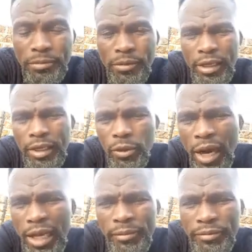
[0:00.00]
And
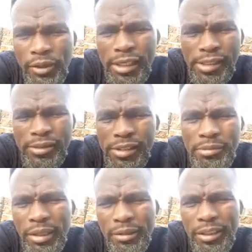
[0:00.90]
while I'm focusing on
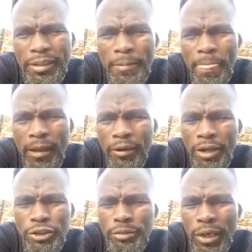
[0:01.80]
Zimbabwe, I
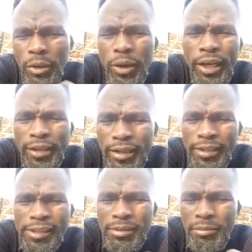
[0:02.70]
want you to be aware that
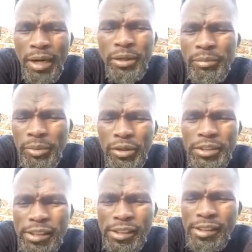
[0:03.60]
the Zimbabwean
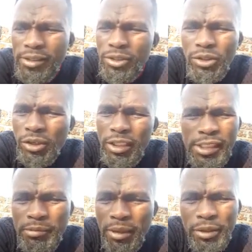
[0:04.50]
politics is not only
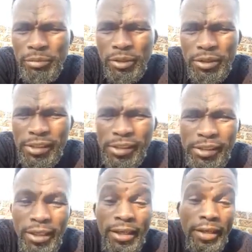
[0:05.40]
Zimbabwean politics,
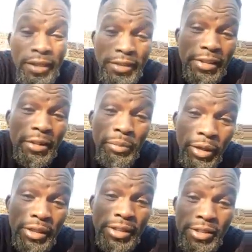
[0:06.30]
it is the
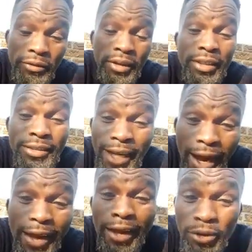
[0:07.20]
politics of the
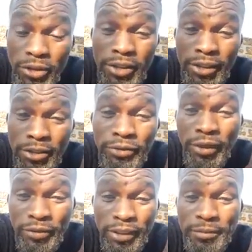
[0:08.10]
entire continent of
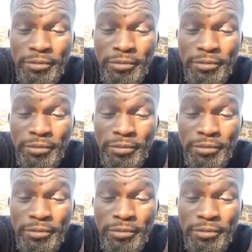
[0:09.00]
Africa.